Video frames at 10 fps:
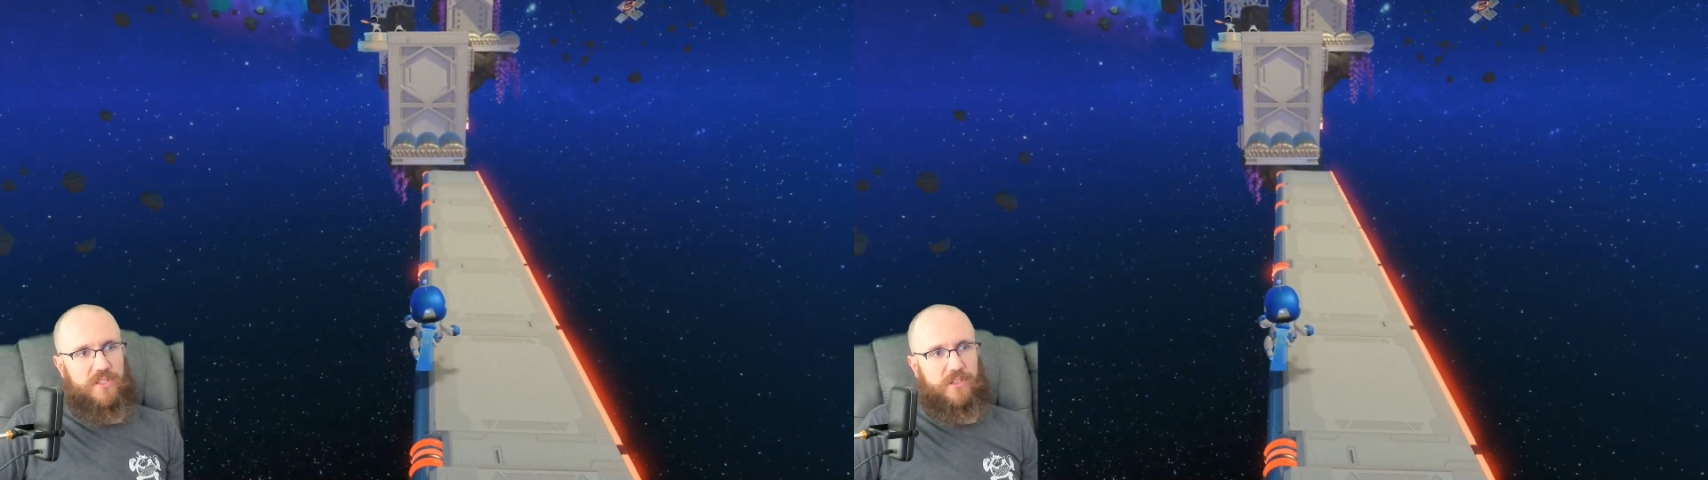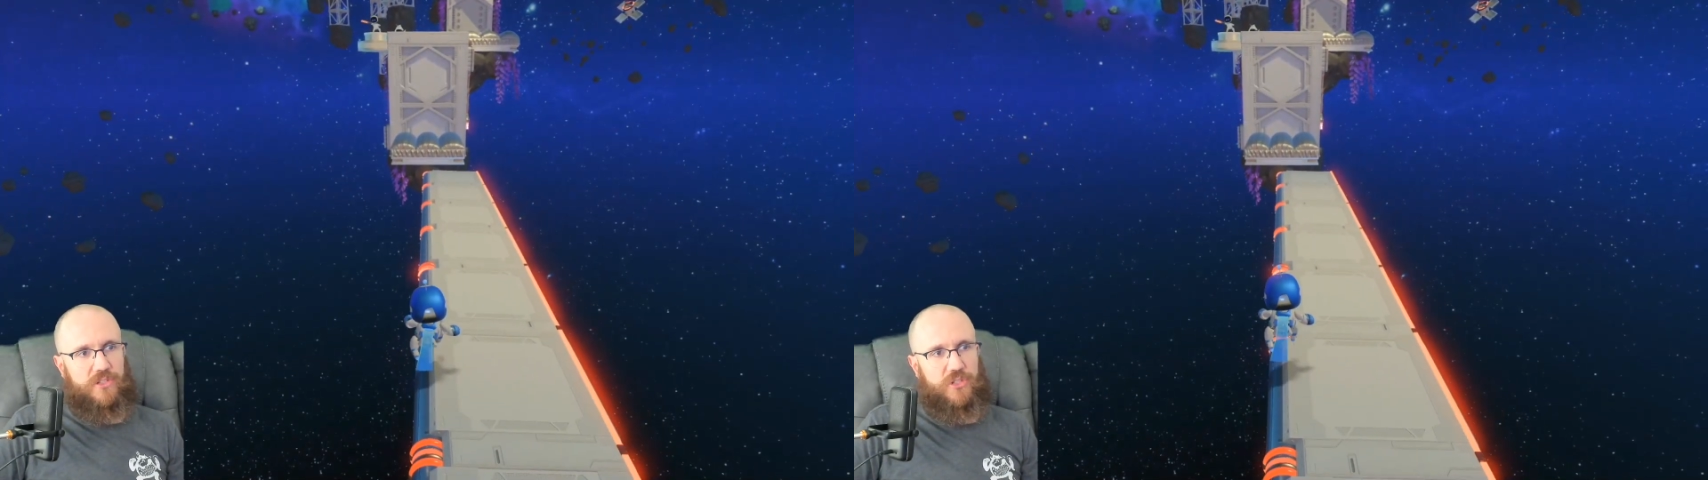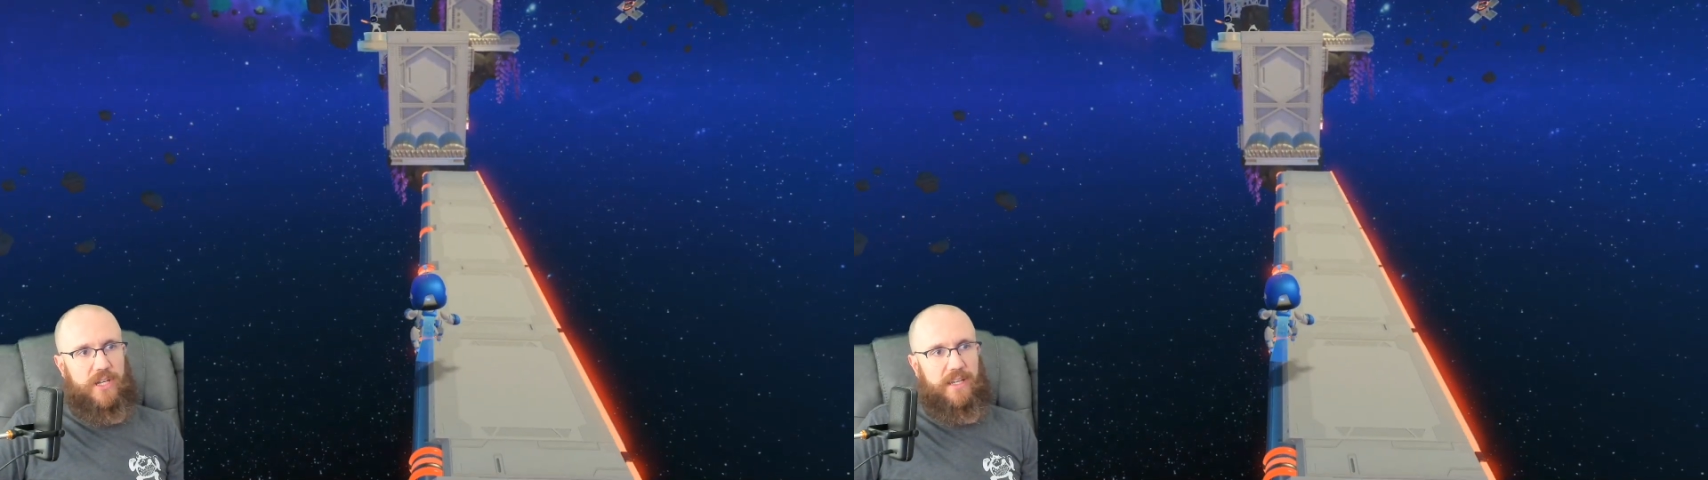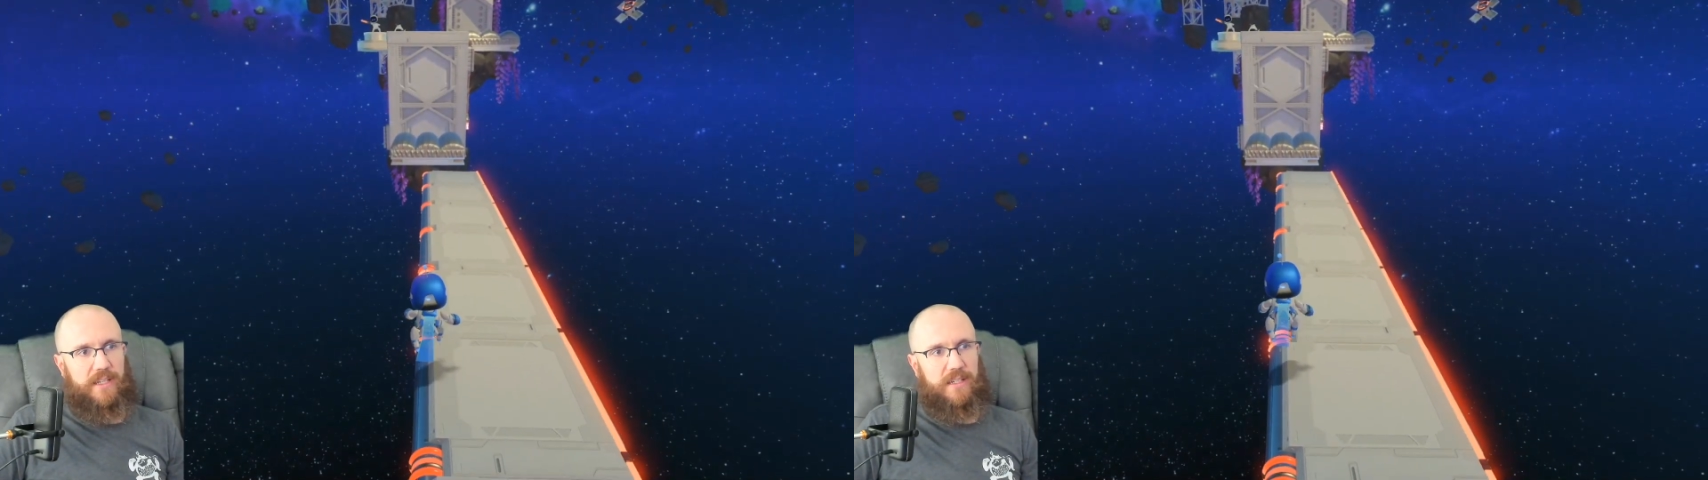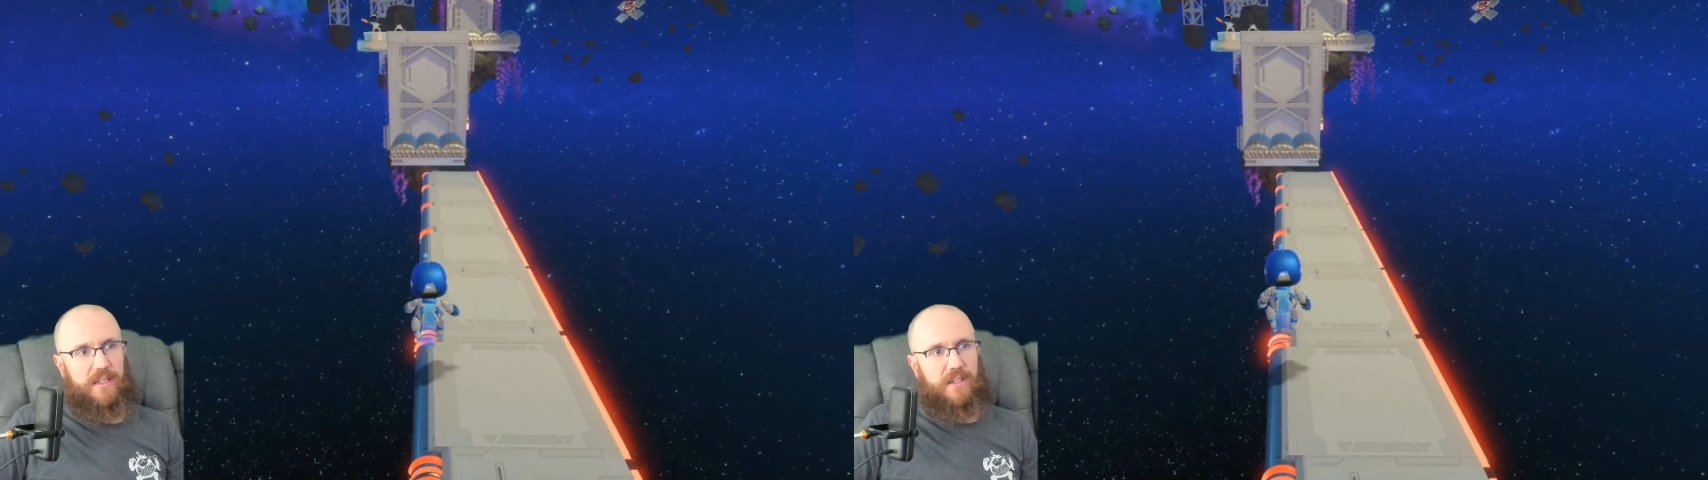starts
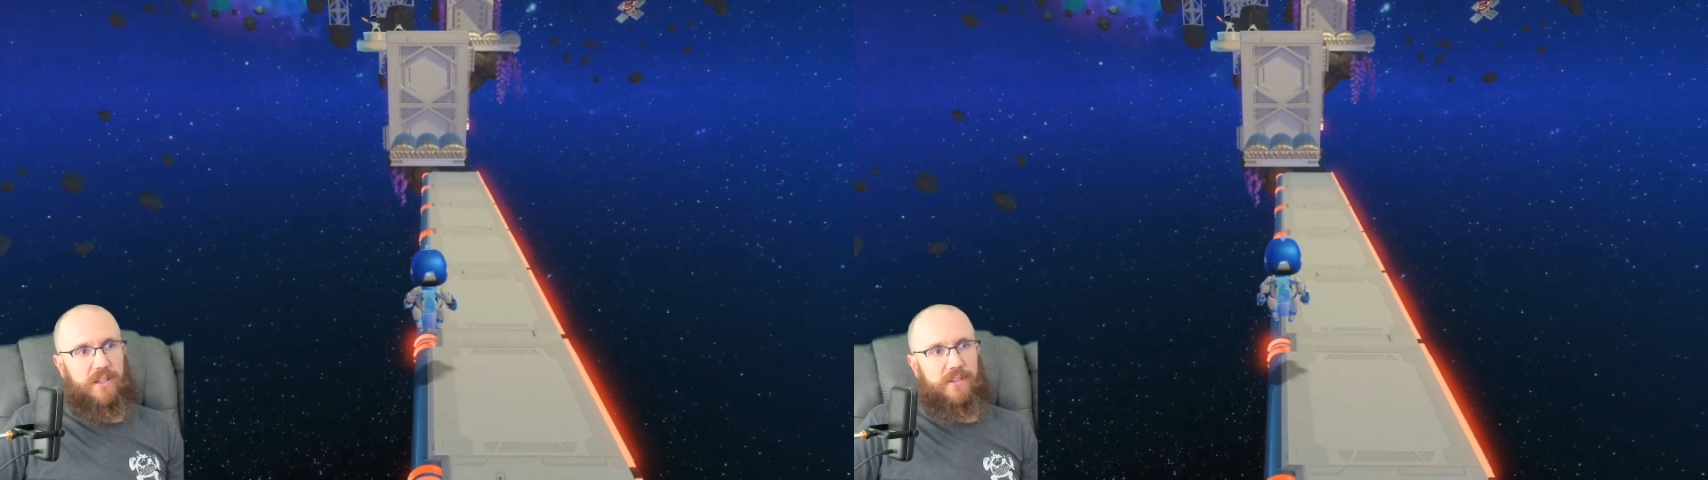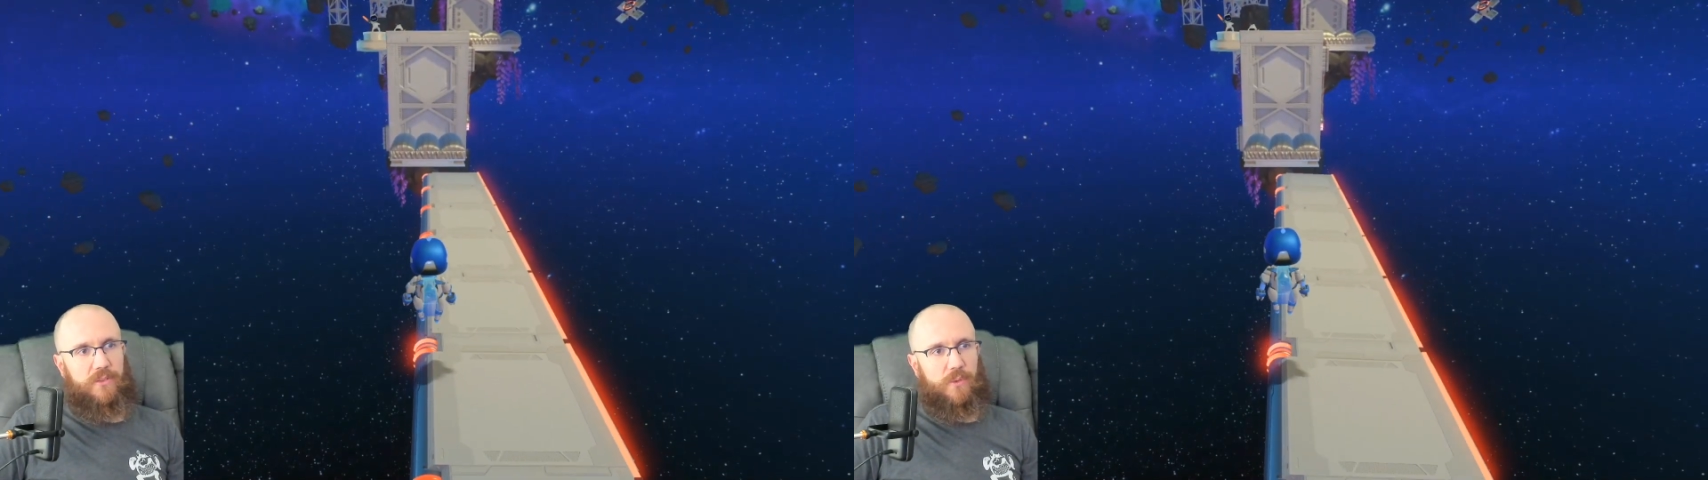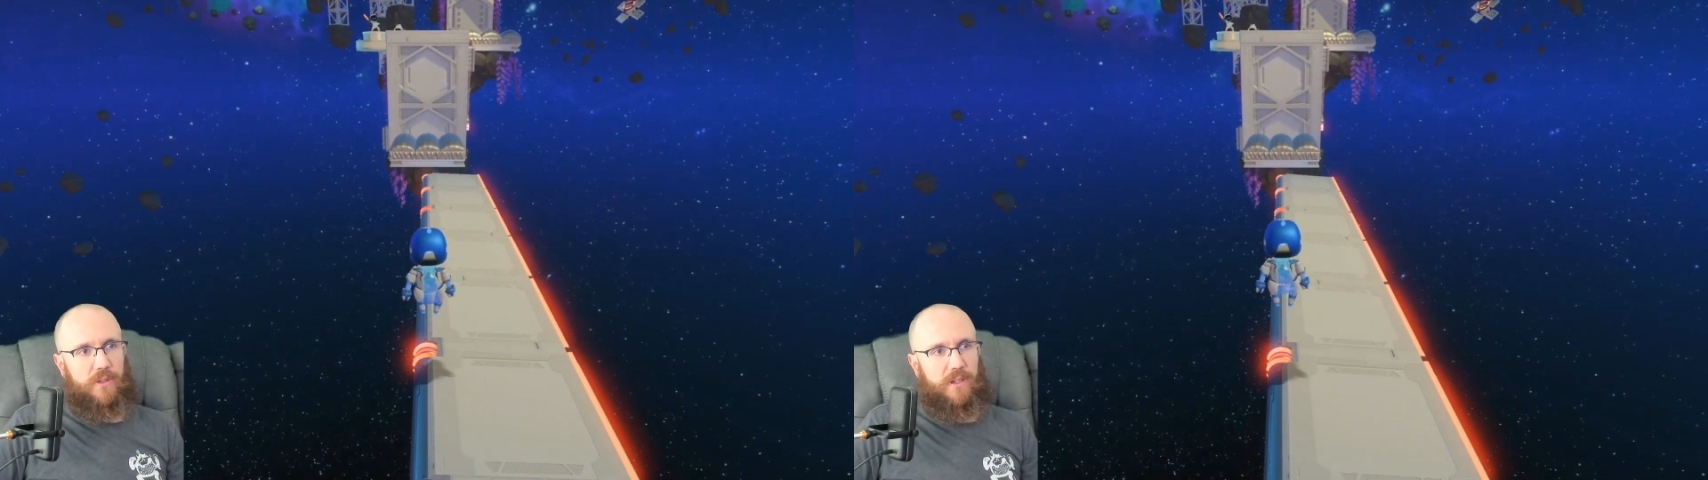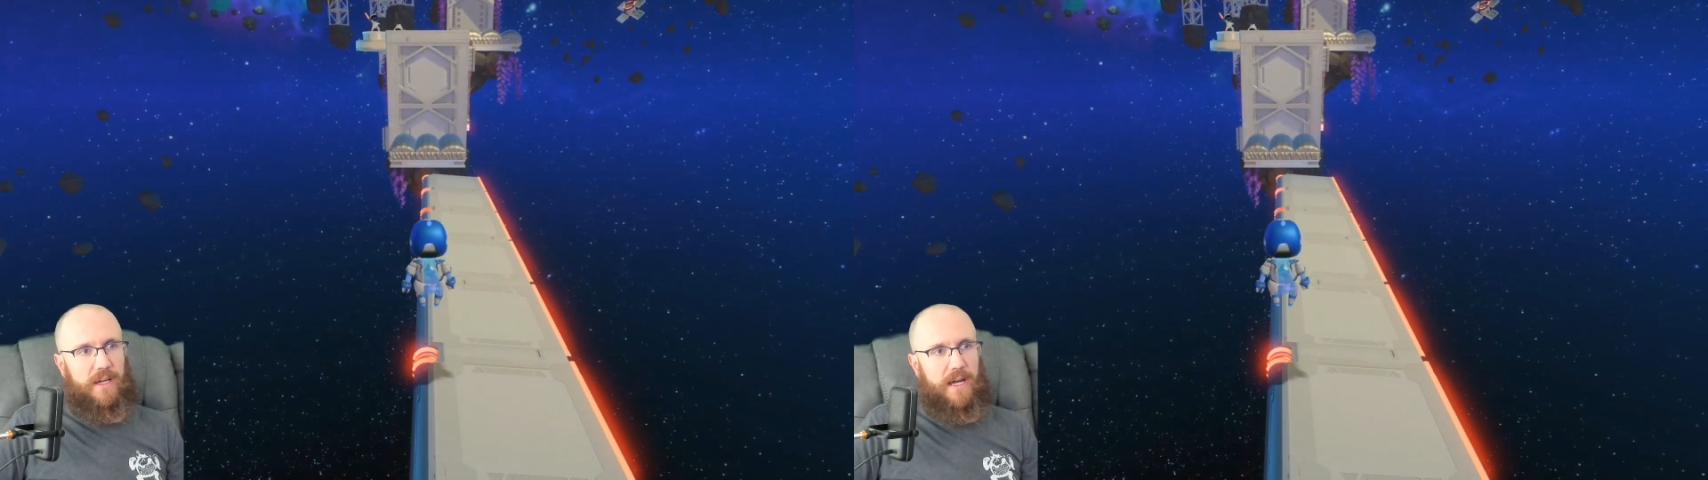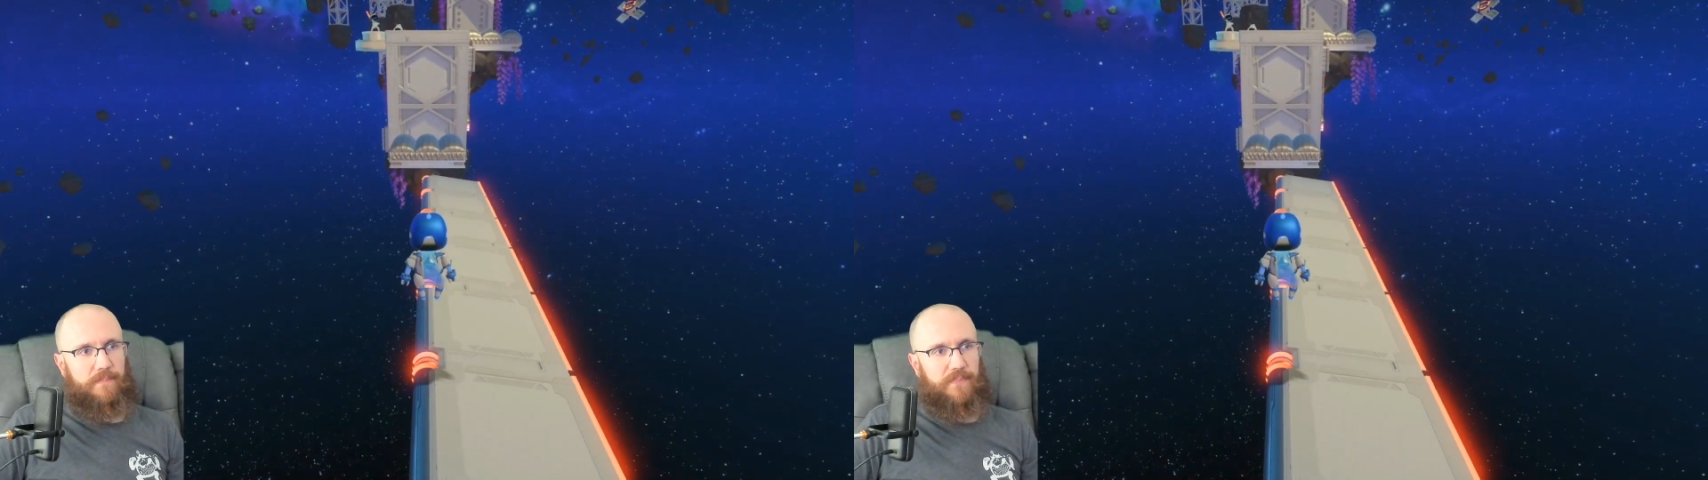shaking, do a little
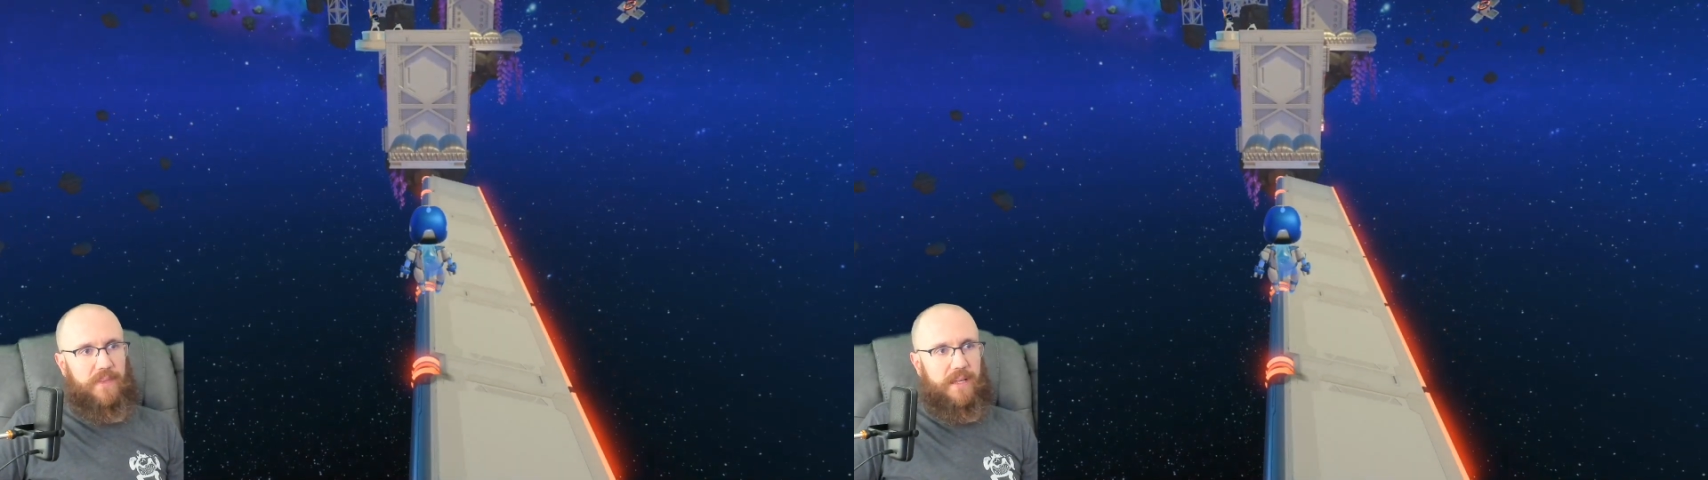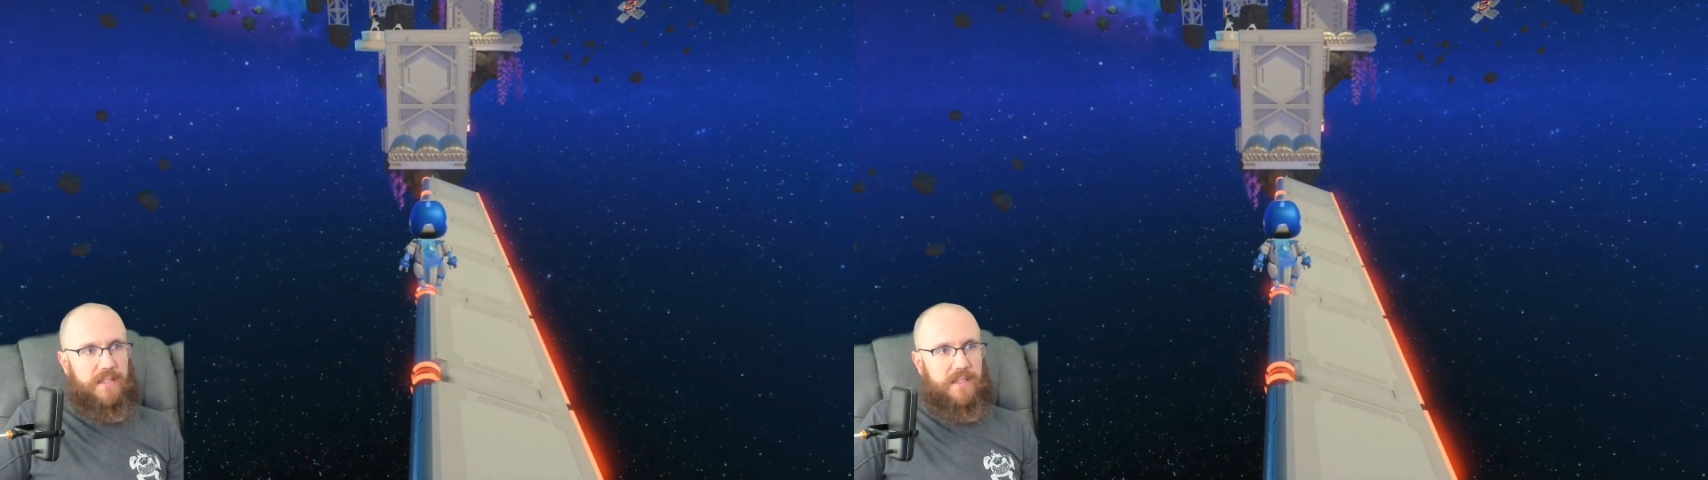hop.